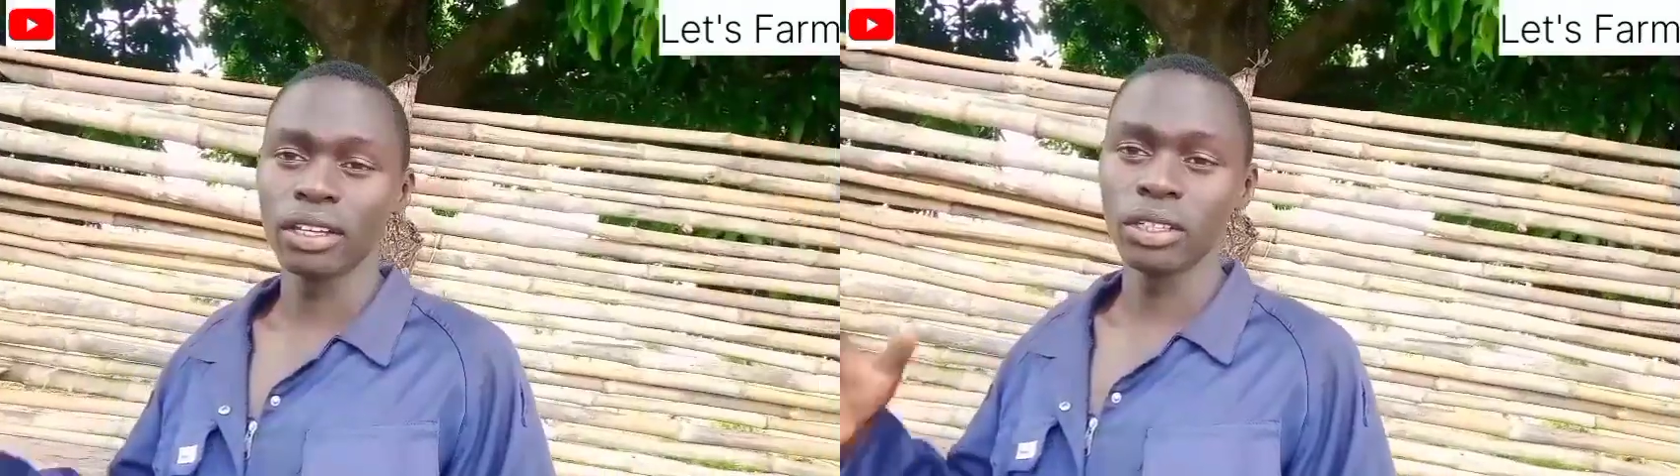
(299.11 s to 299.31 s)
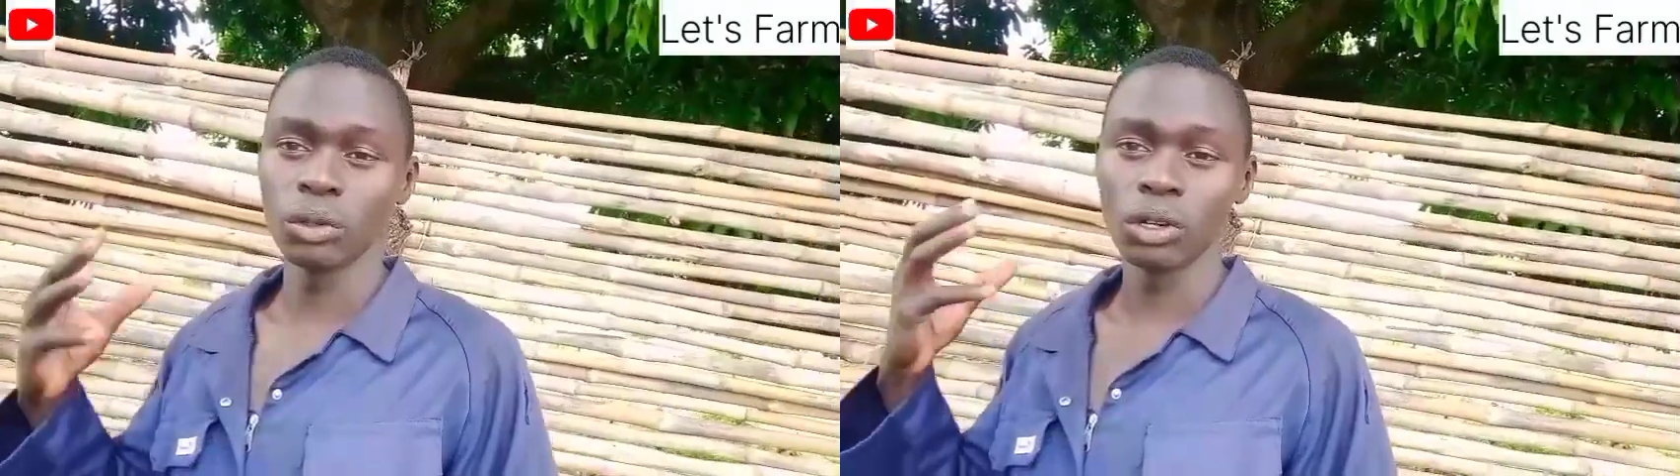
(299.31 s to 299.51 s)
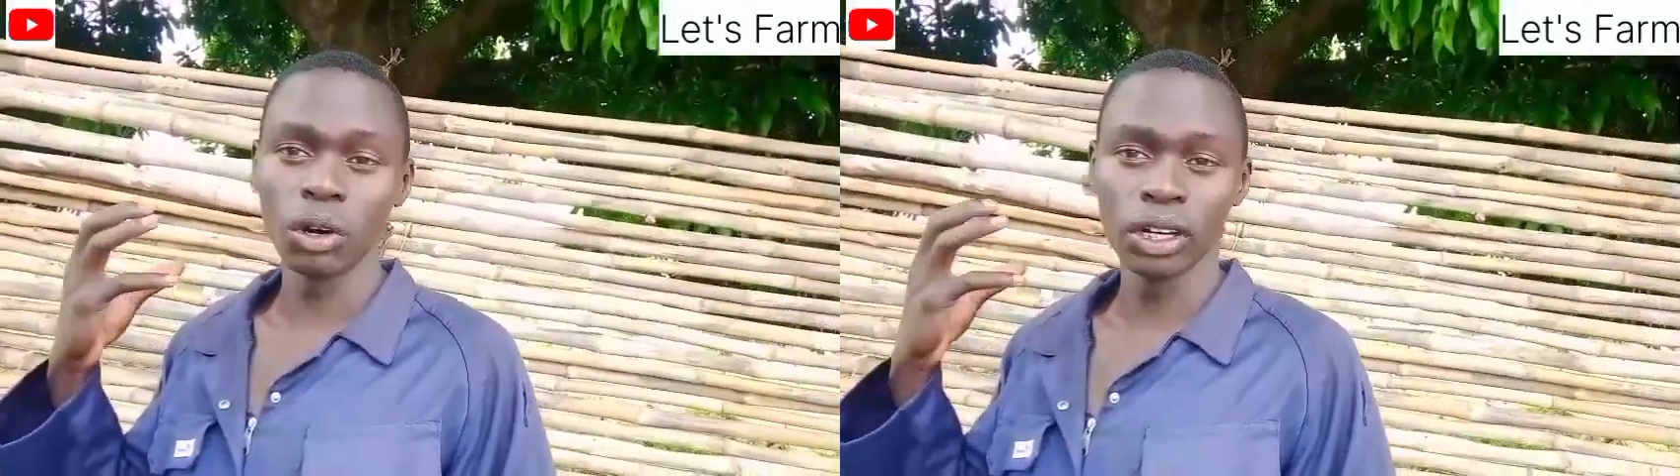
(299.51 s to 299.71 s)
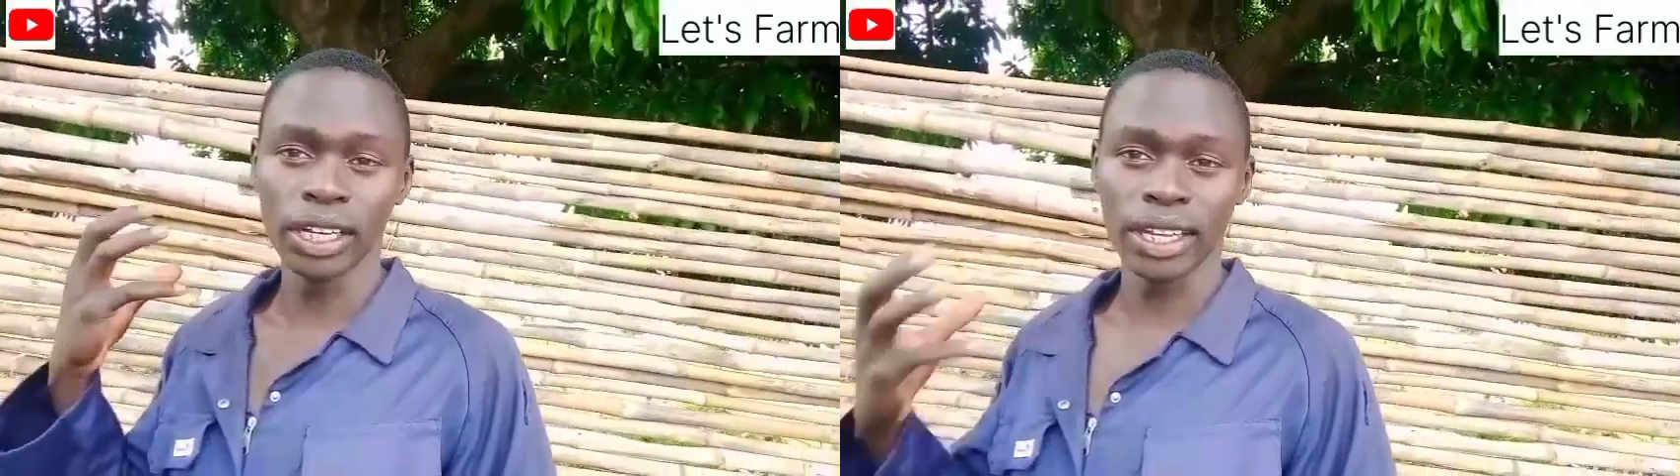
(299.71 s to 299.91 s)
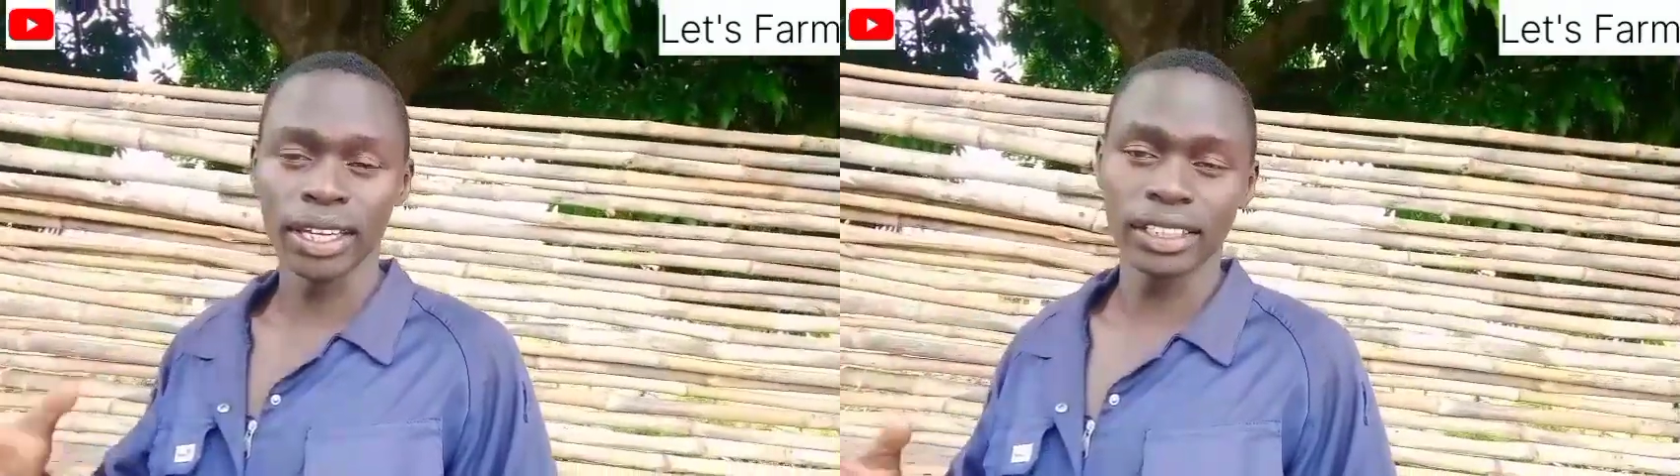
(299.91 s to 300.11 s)
you will
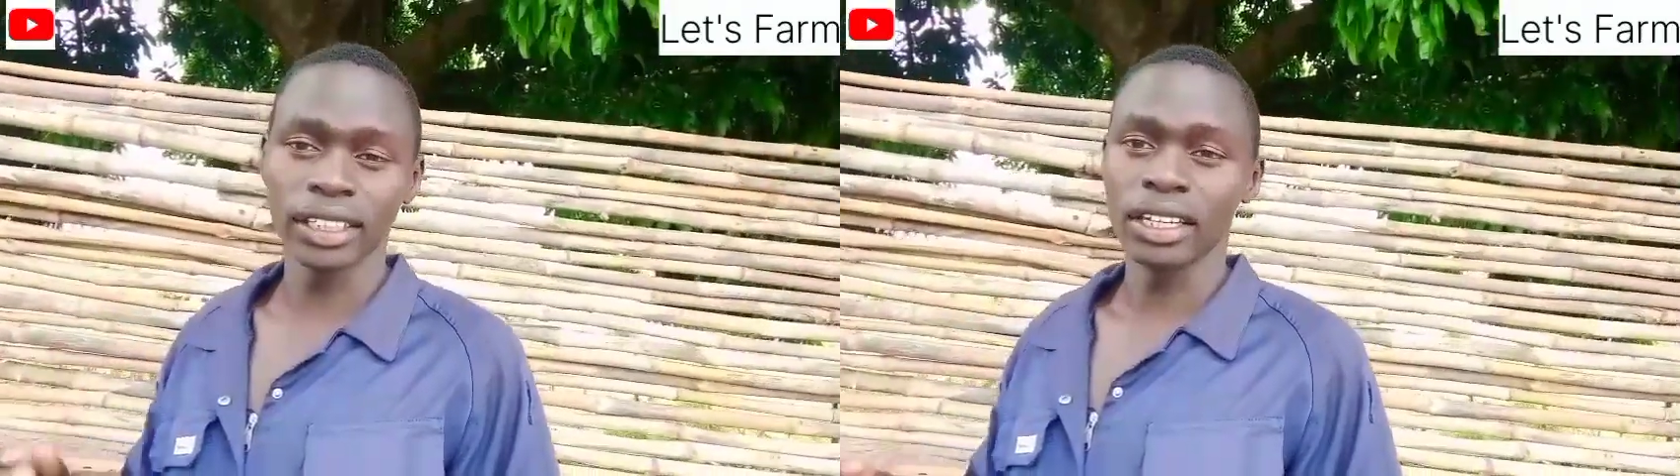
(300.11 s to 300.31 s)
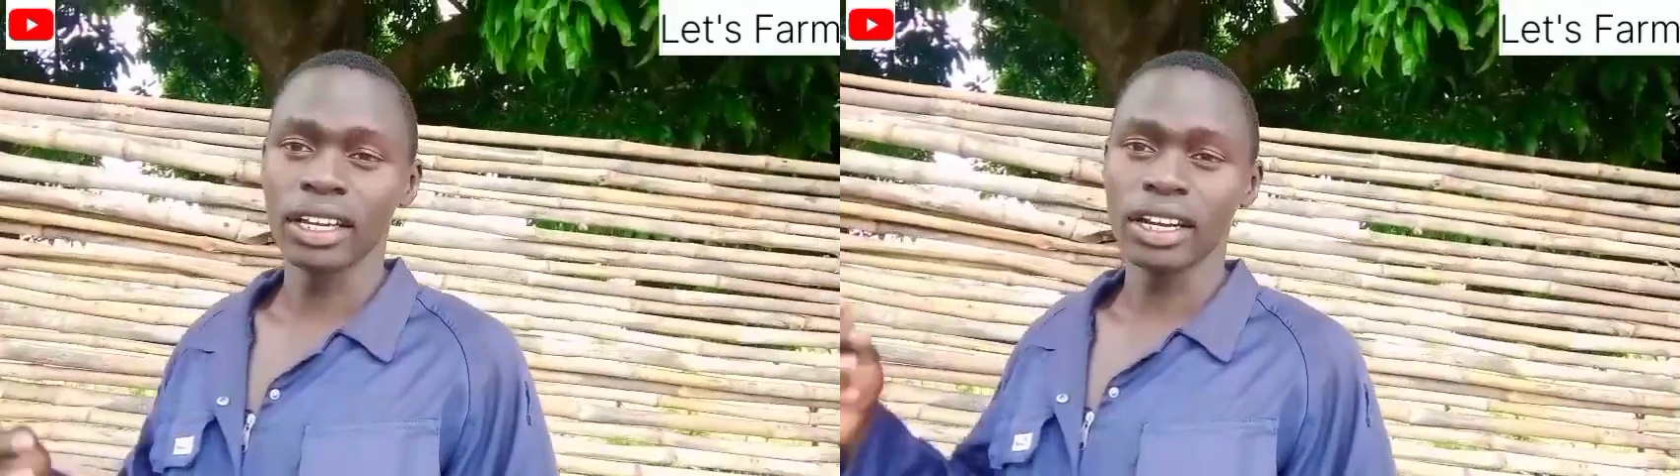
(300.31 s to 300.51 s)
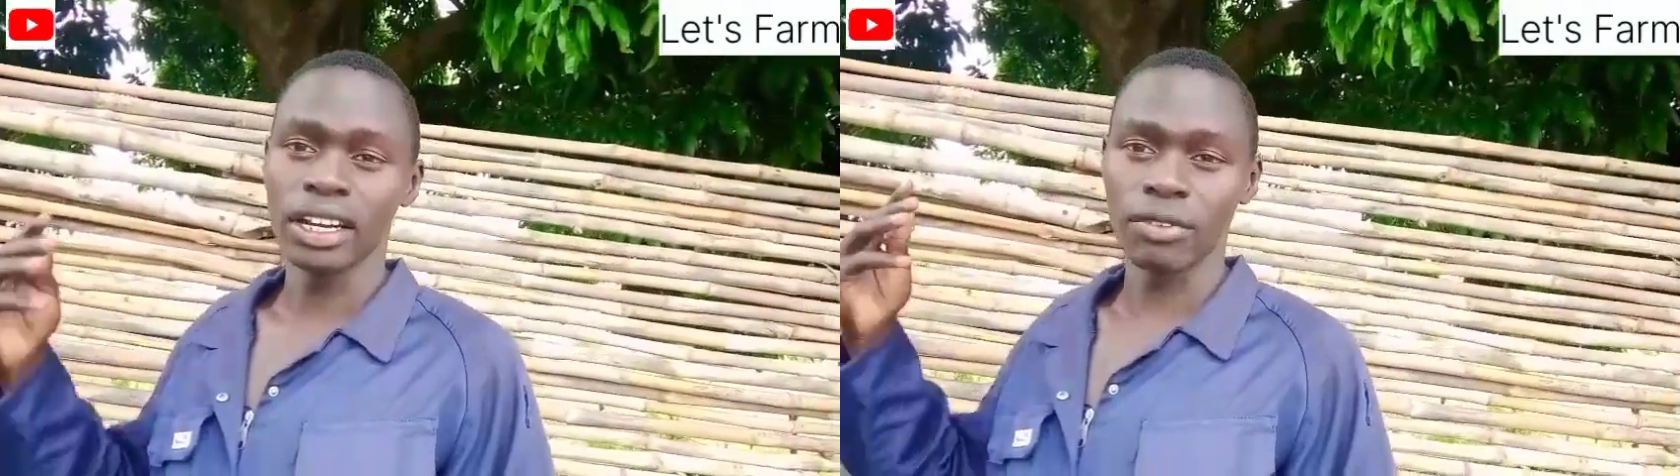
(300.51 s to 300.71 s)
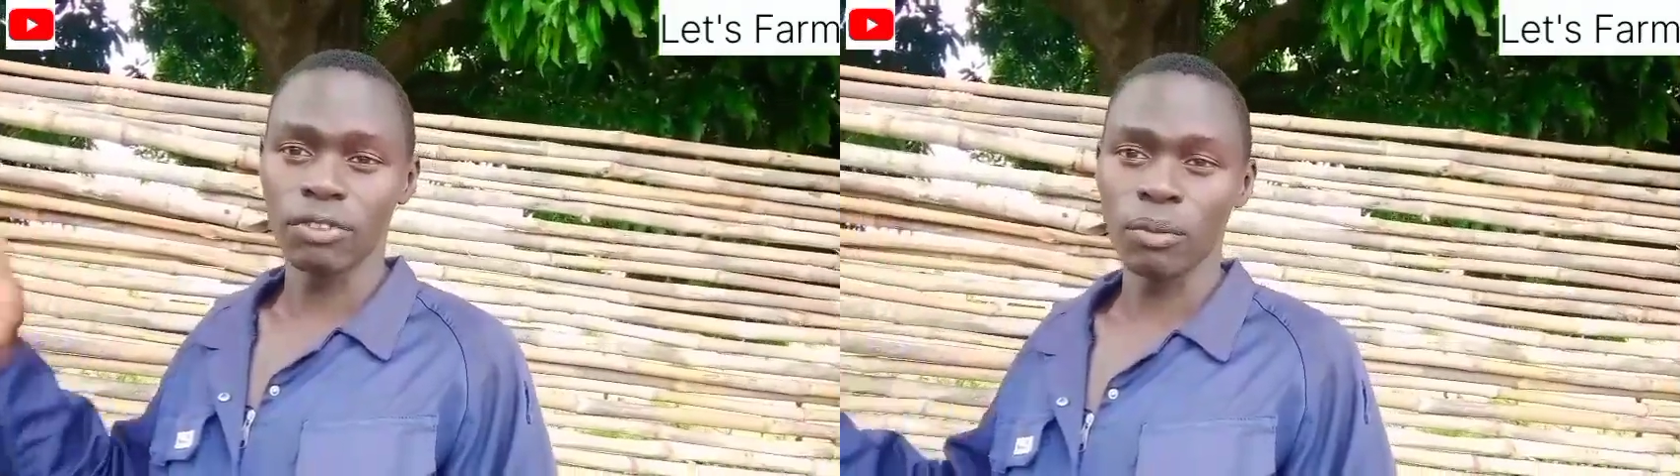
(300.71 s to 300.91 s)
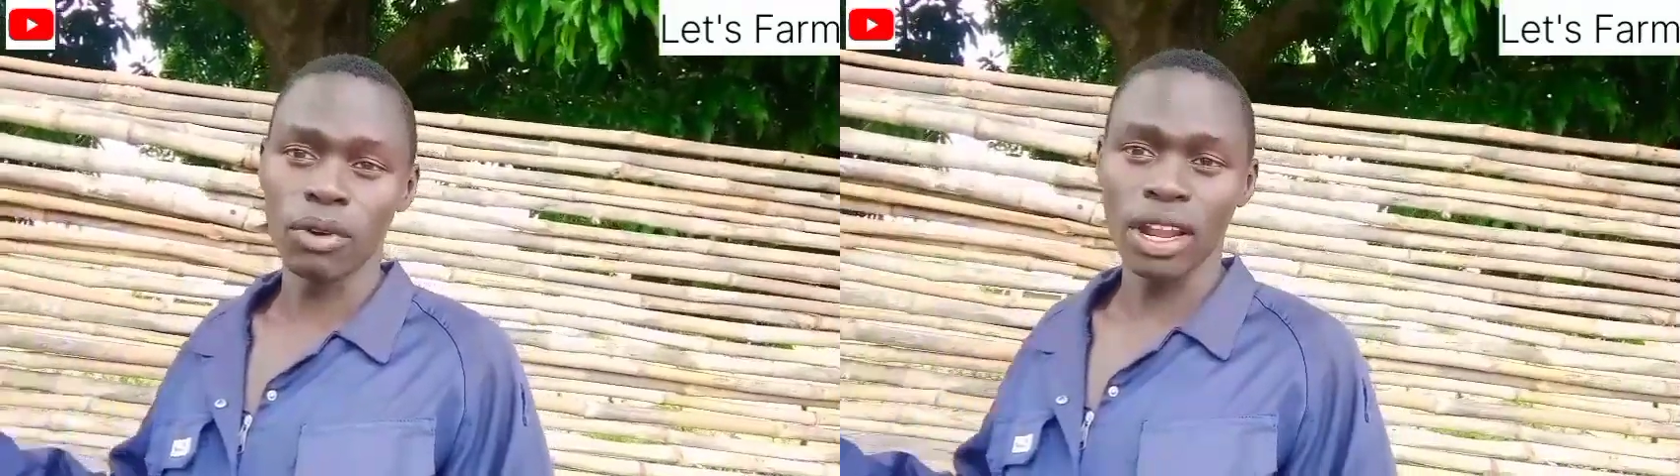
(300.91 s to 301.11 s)
only get the
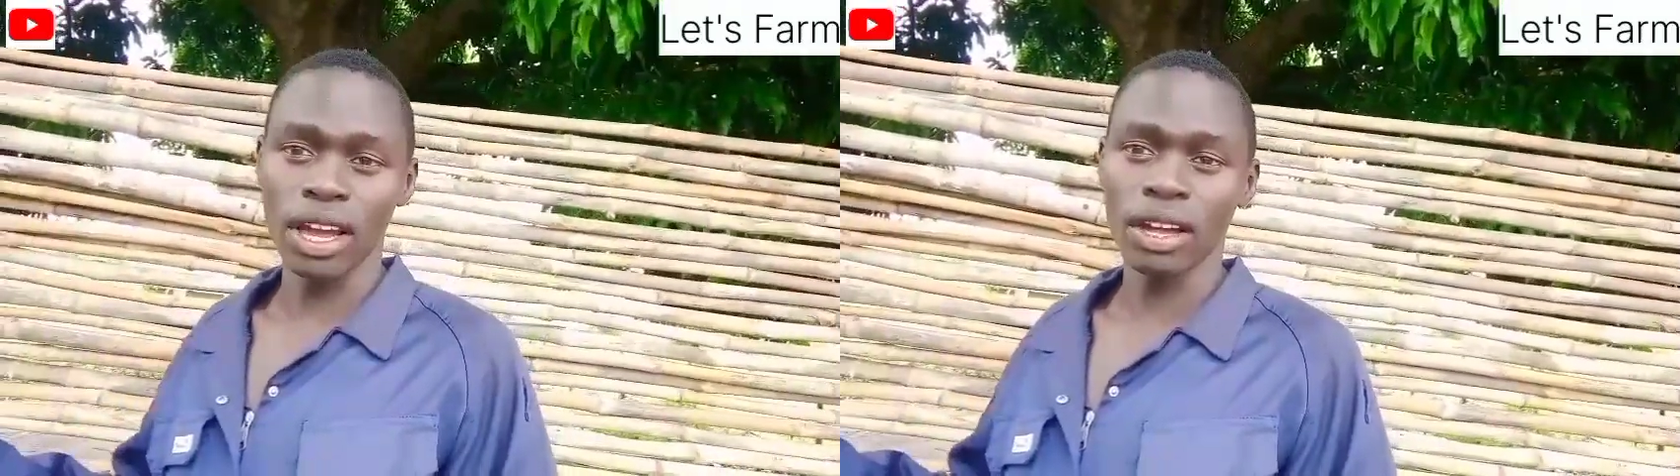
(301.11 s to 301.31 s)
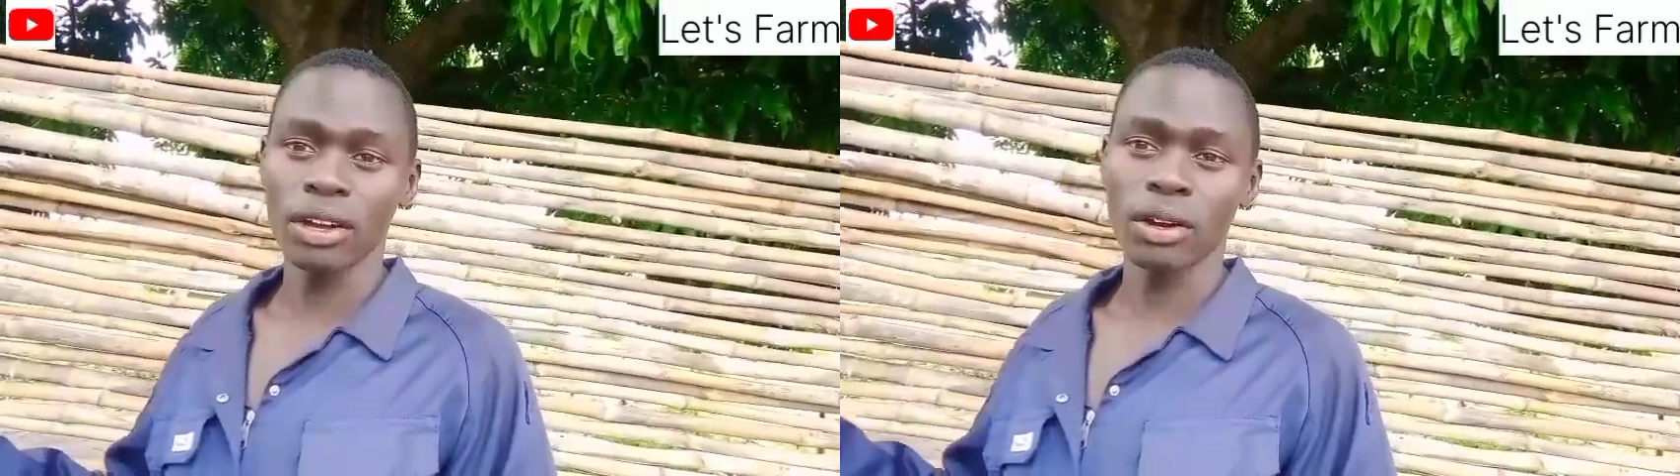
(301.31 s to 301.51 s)
formula